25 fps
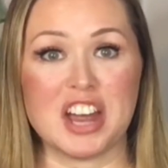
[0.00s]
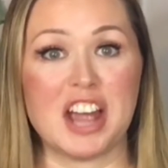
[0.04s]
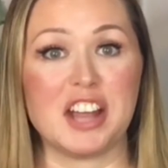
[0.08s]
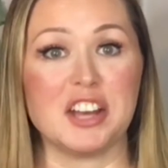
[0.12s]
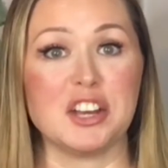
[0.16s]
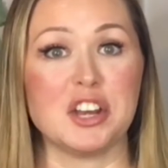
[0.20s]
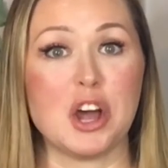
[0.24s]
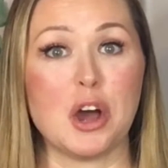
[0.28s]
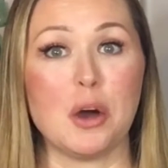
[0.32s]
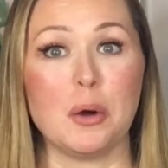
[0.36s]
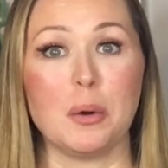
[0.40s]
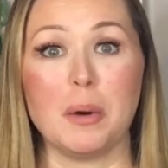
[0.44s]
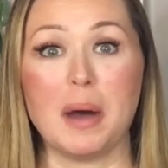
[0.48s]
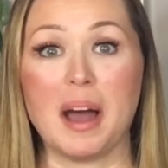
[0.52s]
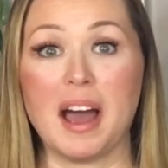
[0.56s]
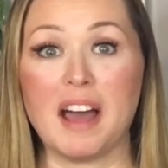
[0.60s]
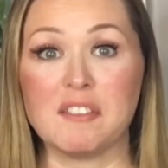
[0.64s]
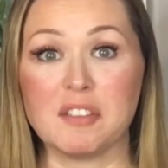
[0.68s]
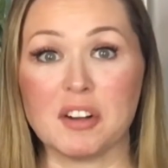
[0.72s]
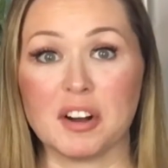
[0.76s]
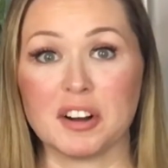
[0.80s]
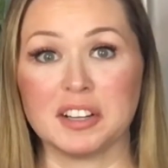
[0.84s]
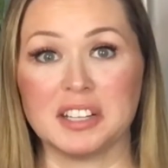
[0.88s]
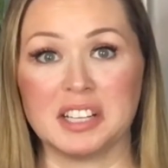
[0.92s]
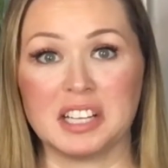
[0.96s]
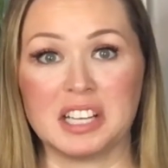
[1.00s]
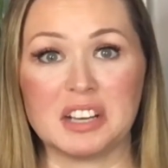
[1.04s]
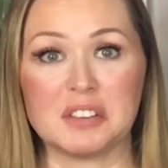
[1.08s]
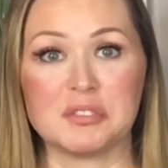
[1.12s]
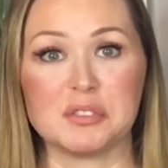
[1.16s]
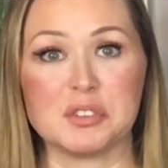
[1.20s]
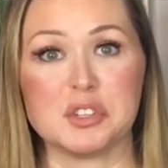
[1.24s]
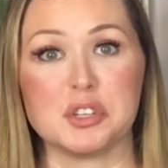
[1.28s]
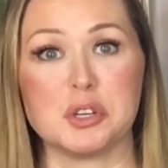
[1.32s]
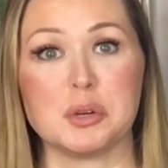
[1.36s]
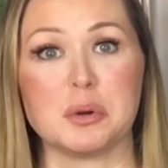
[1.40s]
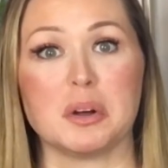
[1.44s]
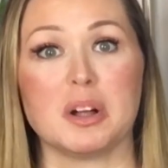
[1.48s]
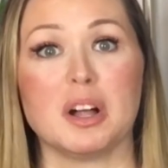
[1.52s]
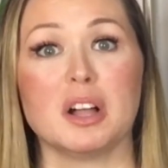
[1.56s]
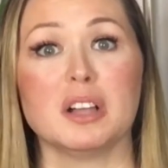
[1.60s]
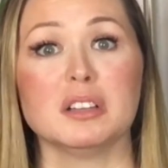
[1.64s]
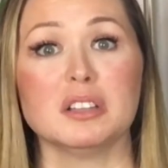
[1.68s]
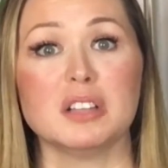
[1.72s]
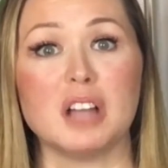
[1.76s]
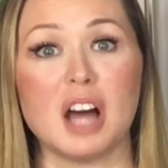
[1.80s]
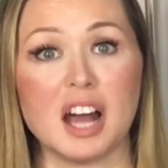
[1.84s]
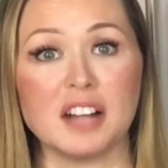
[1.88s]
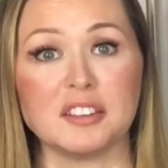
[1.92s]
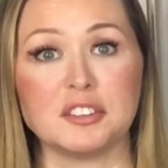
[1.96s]
I know I've already given you a
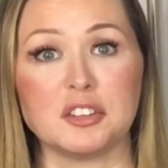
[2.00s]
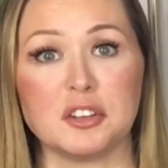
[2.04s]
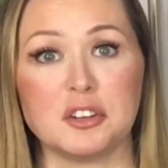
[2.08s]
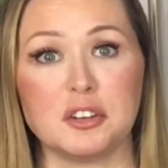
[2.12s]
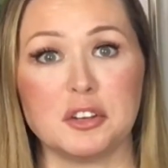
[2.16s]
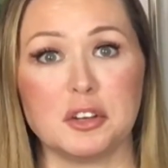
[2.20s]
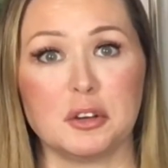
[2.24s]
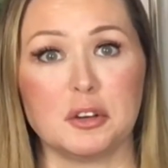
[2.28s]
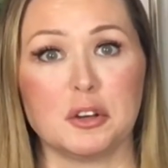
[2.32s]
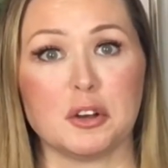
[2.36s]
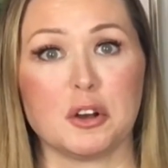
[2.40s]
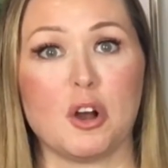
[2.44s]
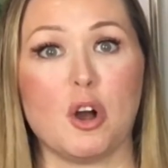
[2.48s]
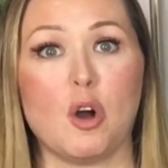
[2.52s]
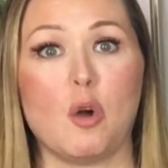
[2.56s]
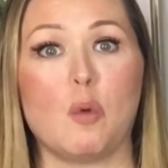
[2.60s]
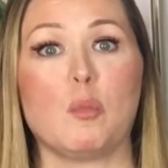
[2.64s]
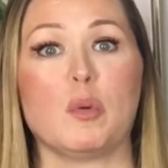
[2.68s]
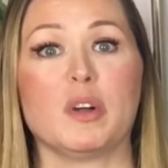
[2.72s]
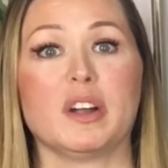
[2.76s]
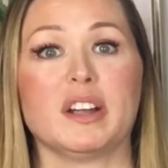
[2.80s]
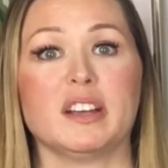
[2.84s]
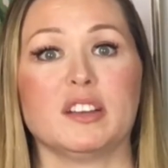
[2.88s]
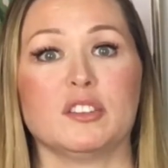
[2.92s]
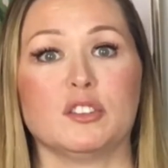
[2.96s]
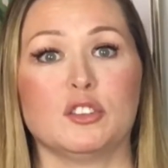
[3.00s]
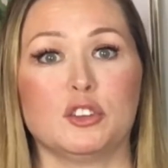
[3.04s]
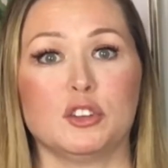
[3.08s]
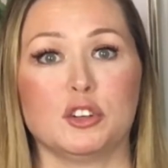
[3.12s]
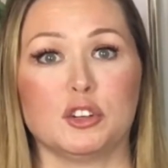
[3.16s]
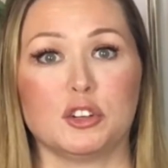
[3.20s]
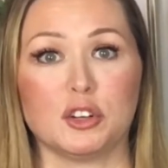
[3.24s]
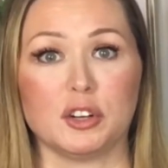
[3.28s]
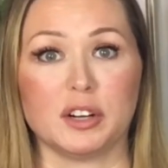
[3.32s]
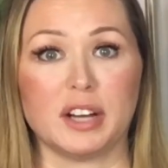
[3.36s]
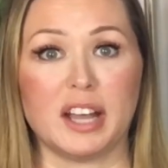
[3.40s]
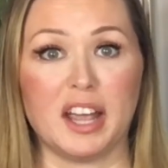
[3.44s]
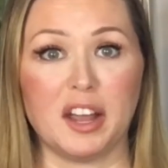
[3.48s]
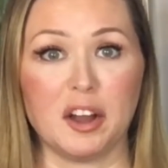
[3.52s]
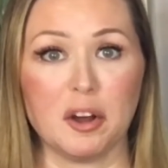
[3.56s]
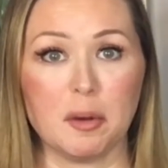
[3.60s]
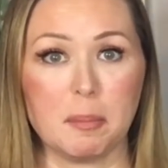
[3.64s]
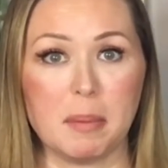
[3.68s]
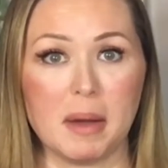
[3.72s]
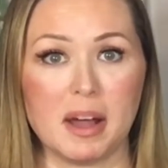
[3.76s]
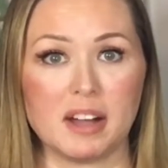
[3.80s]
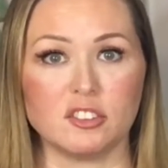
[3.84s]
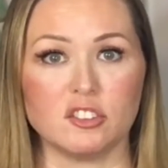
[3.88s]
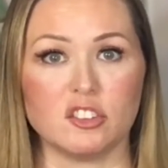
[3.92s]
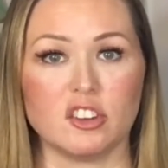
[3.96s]
lot to do. Your homework is to create your
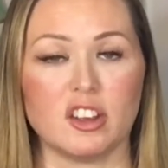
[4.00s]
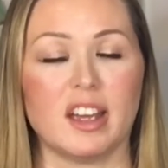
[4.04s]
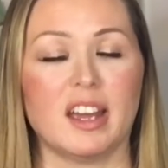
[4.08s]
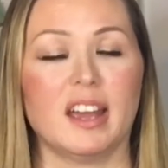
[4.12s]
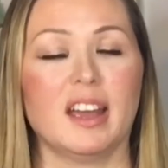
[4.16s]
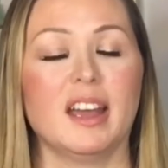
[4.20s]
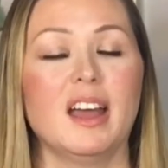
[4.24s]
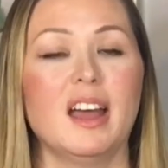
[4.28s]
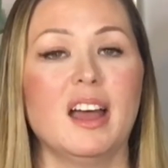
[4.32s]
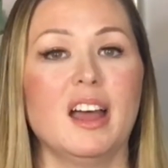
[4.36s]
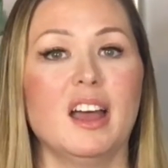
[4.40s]
budget.